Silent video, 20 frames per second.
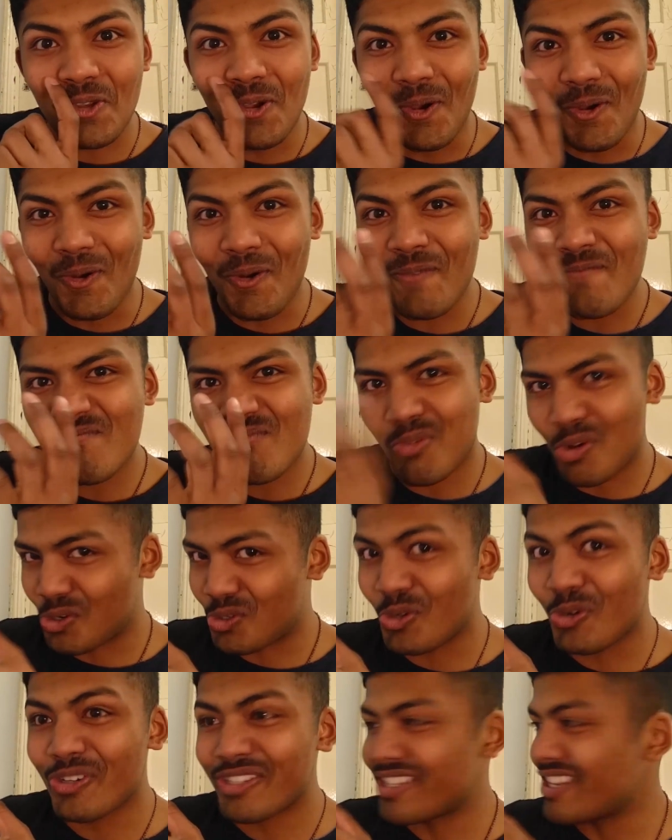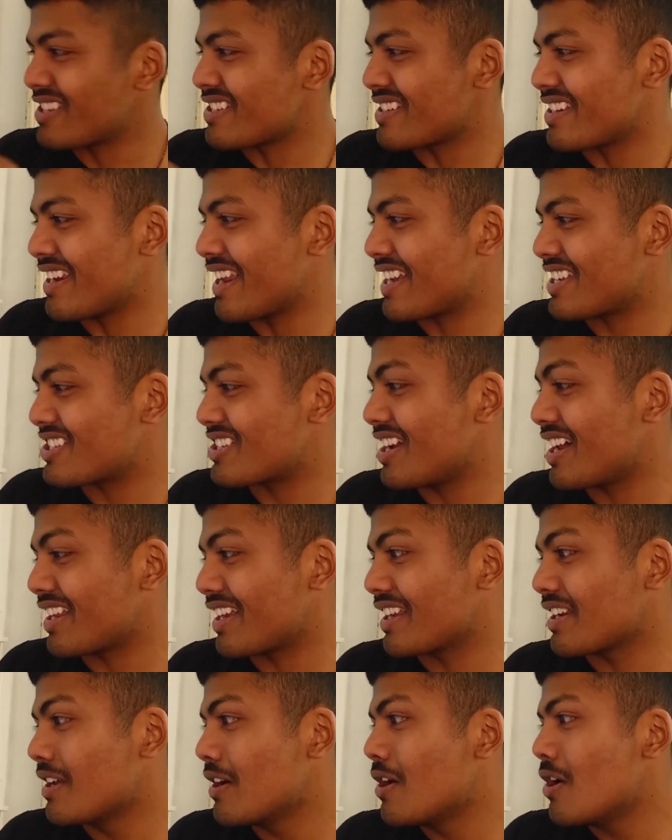So Porco is his
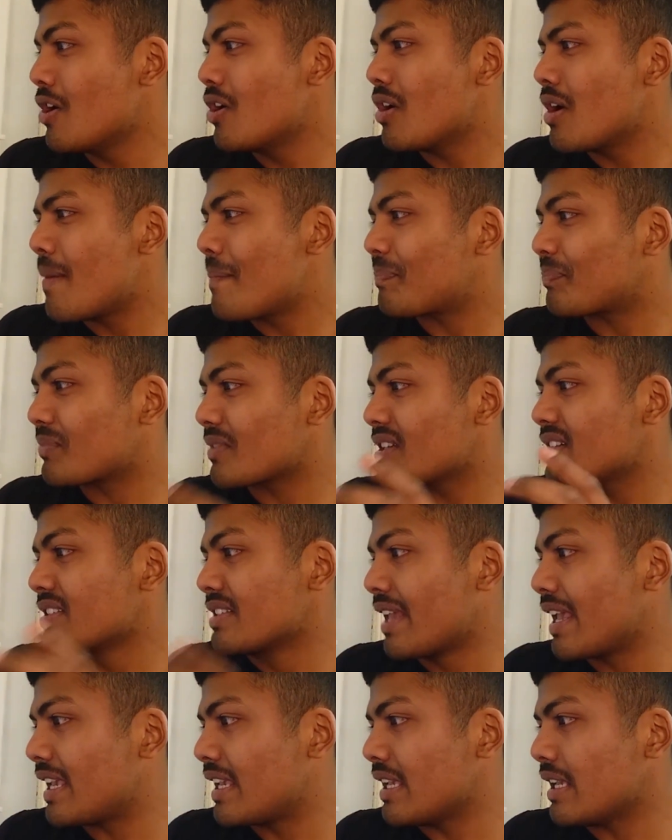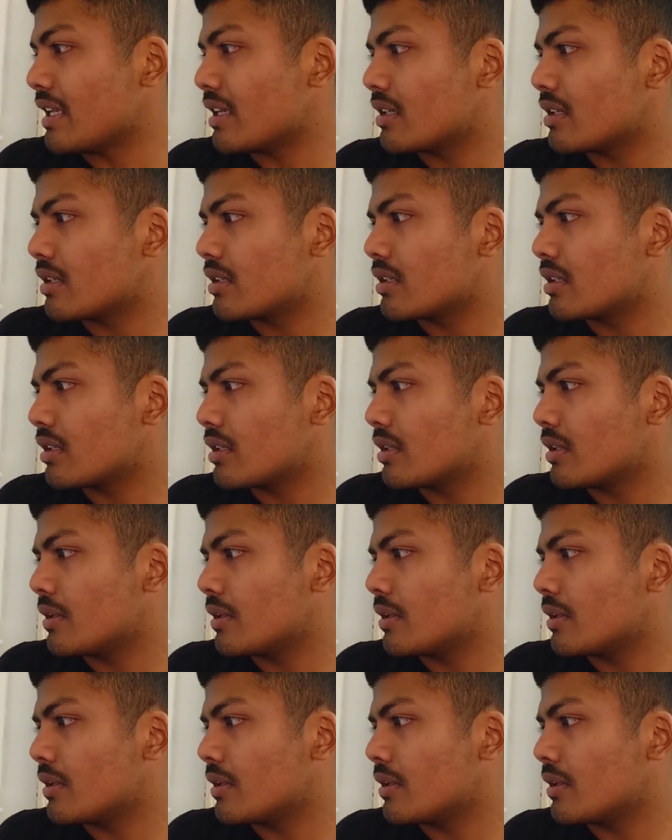next target. Zeki,